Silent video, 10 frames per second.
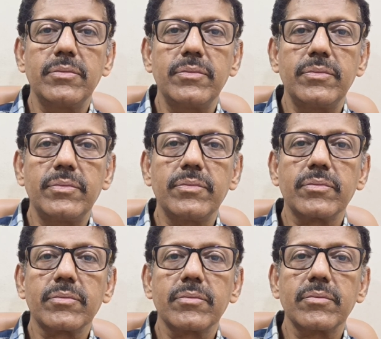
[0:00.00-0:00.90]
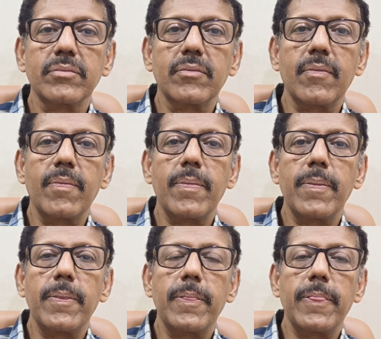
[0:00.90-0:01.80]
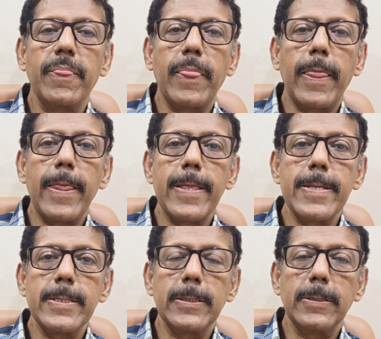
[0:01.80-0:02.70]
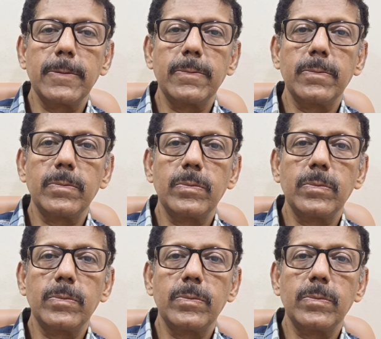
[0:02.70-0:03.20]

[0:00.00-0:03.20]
[no speech]